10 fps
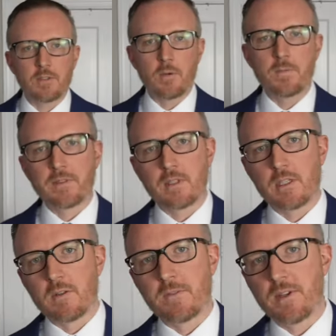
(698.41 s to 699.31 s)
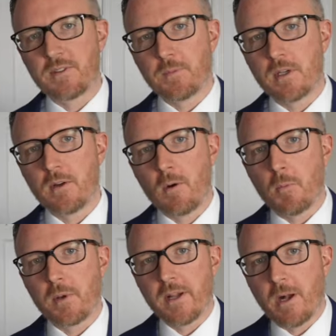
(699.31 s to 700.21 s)
So that's going to do it for this one.
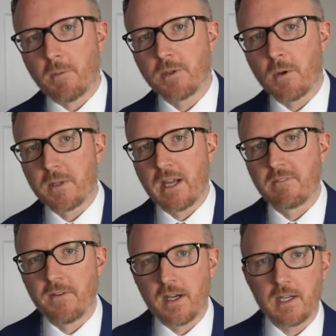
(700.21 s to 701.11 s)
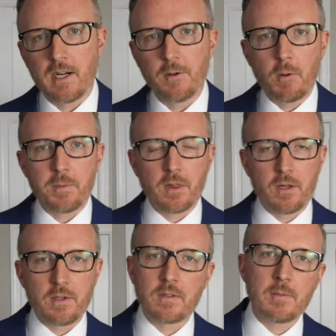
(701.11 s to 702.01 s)
Hope it helped. Hope you had fun, and I hope you
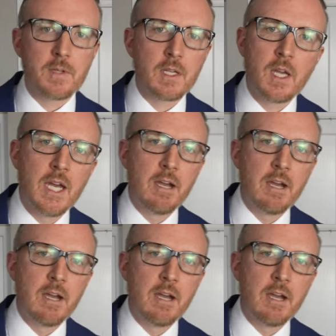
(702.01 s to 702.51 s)
learned something.